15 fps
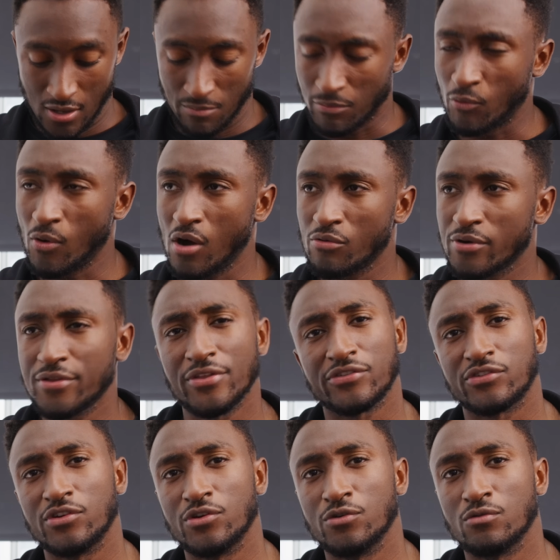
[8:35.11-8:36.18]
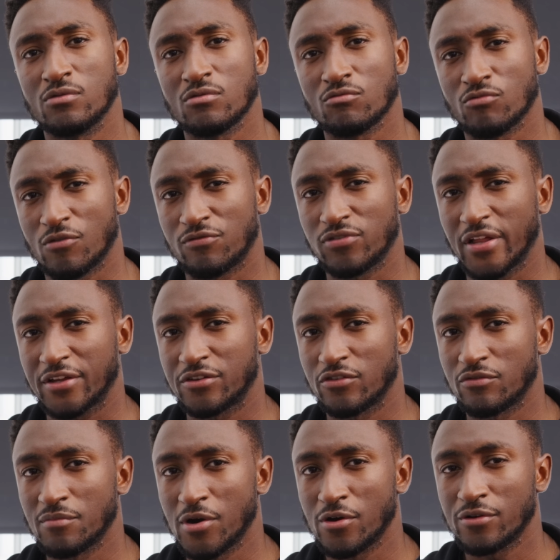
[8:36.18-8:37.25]
But while we're in this new
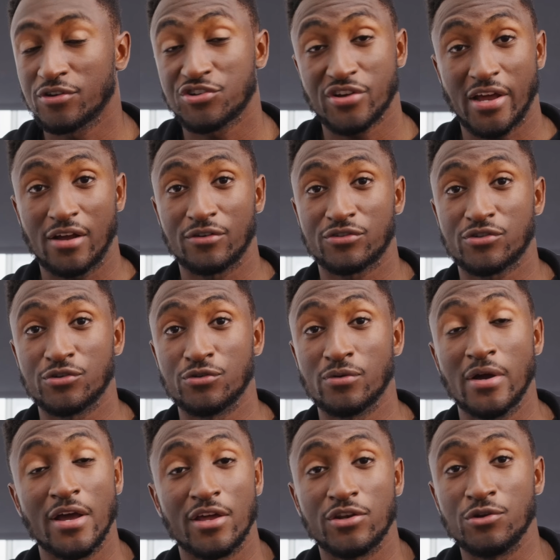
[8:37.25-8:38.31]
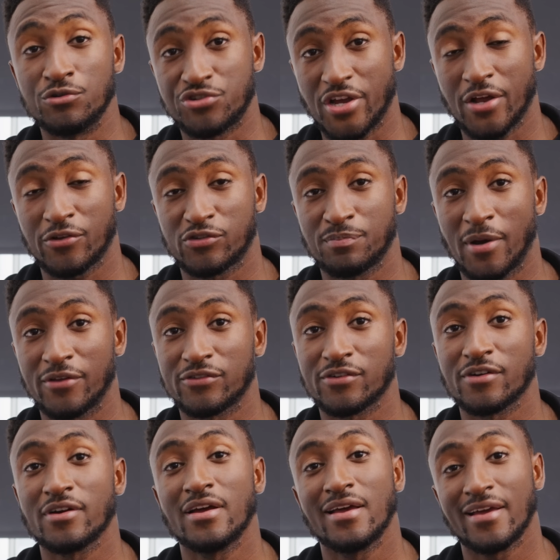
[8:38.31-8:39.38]
reflective mode, shout out to new channel
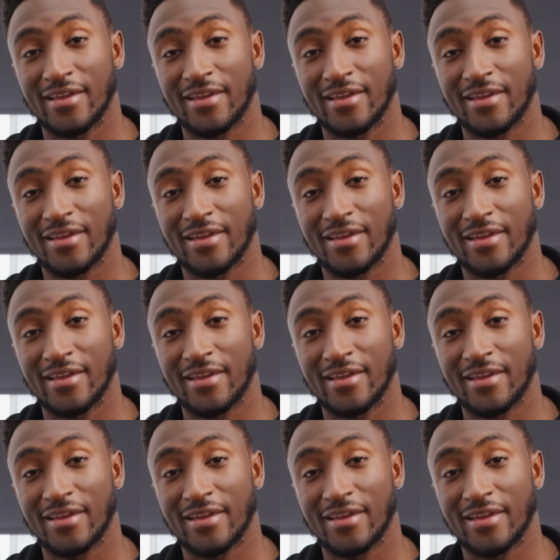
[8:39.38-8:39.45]
sponsor,